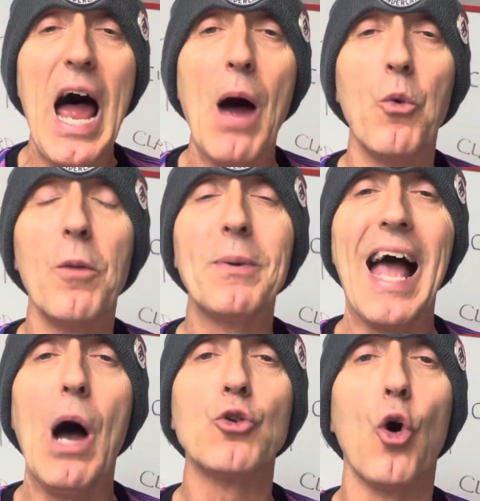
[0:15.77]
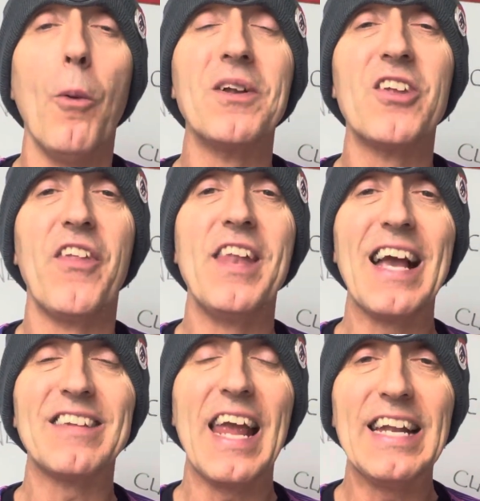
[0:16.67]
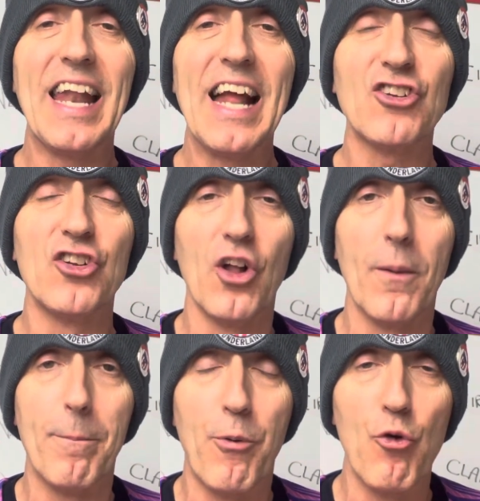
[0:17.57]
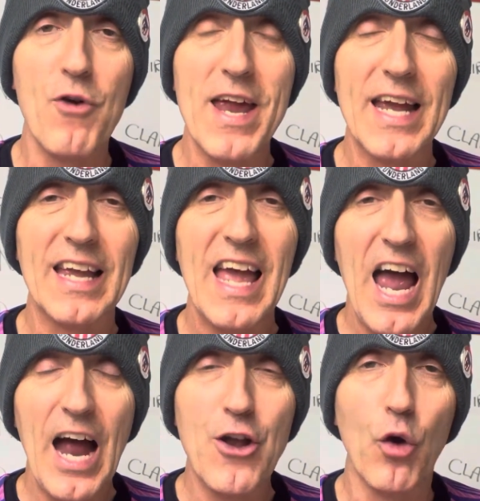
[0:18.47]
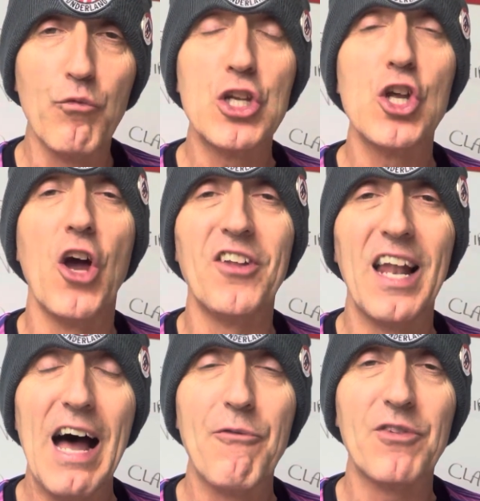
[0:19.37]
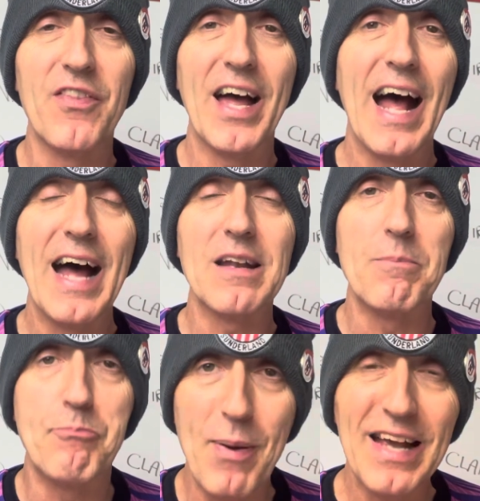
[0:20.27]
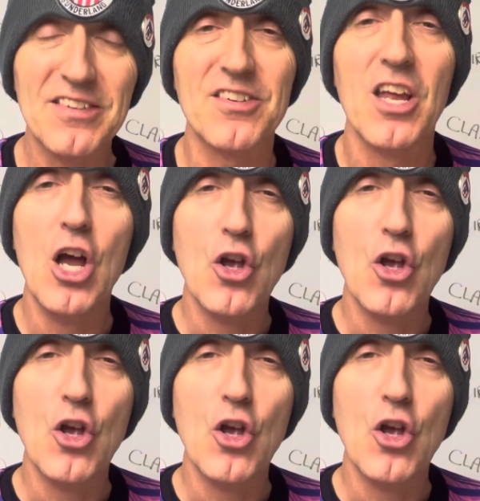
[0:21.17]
and will be out up until the next international break and not return till after that at best.